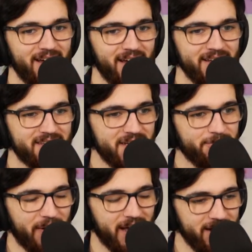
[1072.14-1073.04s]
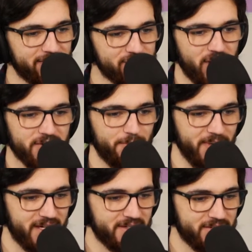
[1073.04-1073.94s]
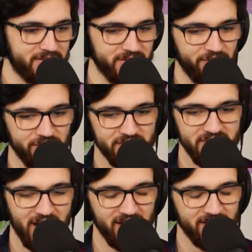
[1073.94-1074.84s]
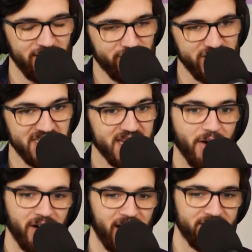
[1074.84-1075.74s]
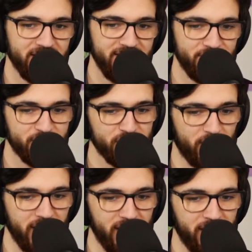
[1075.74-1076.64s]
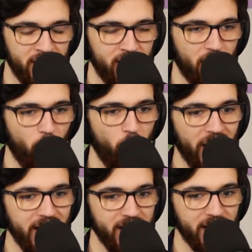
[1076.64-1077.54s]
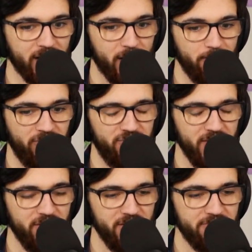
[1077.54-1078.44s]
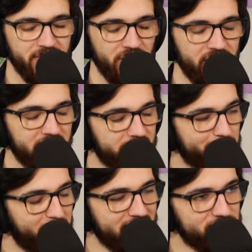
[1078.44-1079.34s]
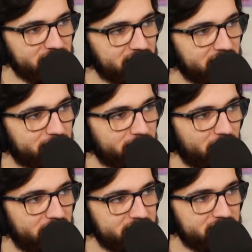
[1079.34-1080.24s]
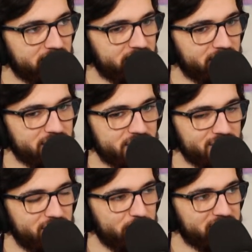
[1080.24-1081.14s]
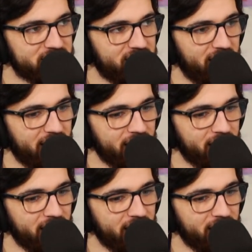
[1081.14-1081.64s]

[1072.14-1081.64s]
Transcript: a different kind of struggle because you're just standing there staring at the little screen, waiting very, very impatiently for it to do its thing.